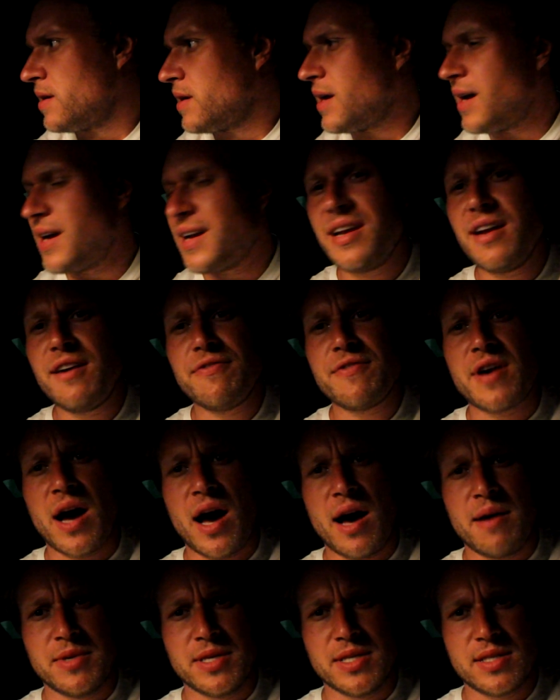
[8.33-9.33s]
Got enough
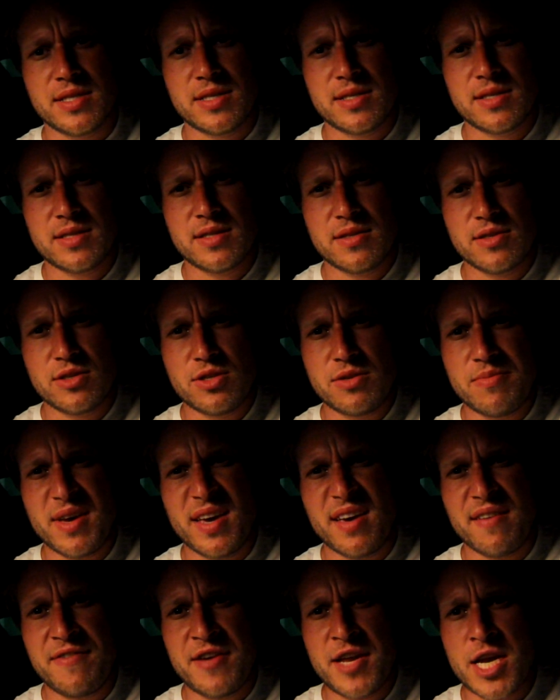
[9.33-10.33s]
comments to
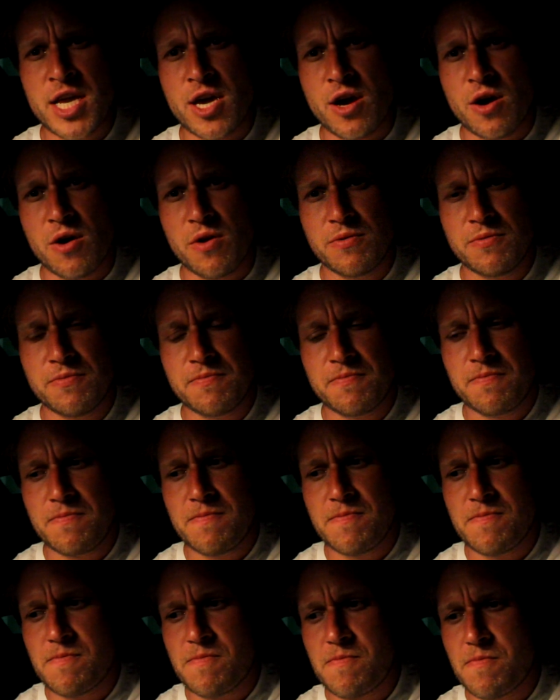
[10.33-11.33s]
make a video.
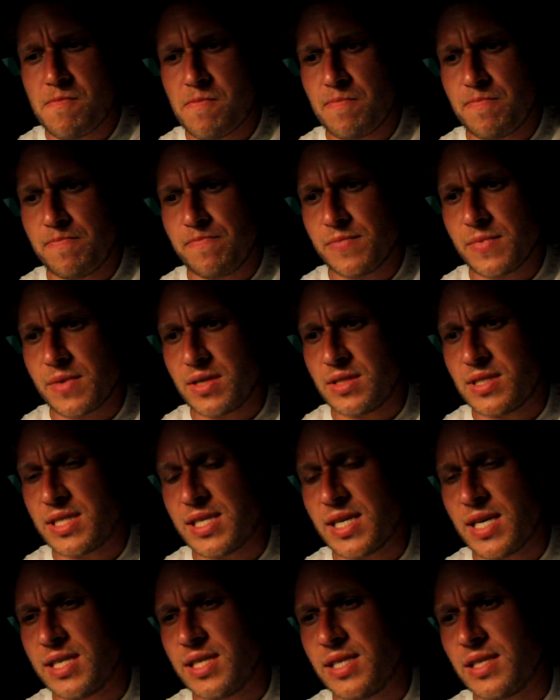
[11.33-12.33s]
It
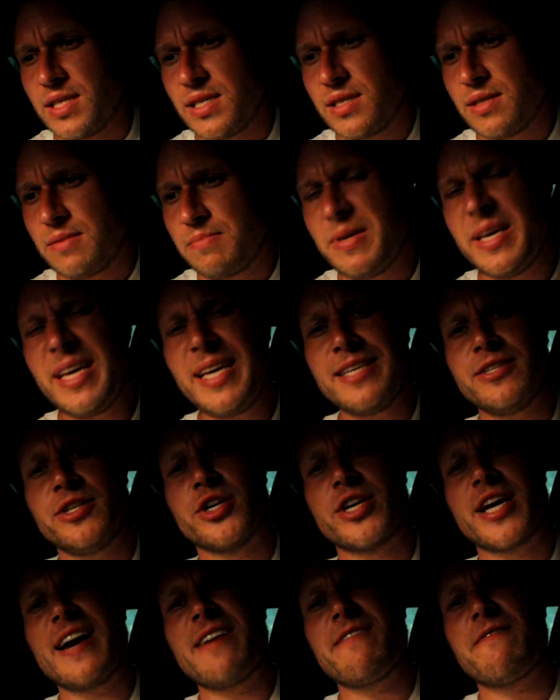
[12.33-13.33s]
says, Pete,
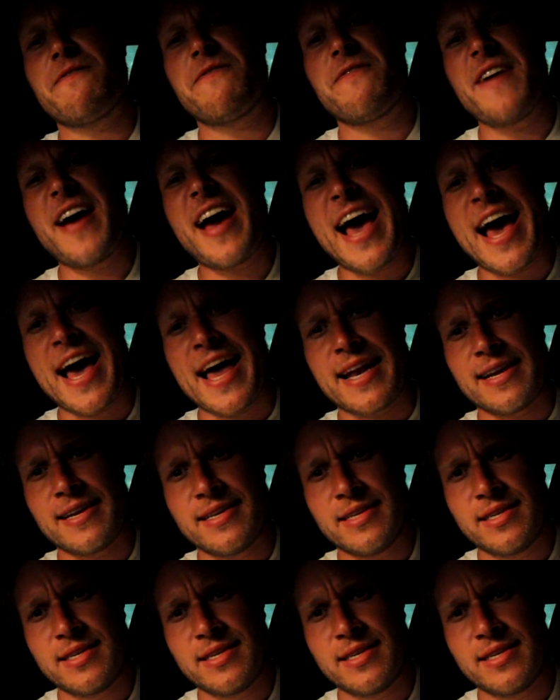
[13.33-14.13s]
you're getting fat.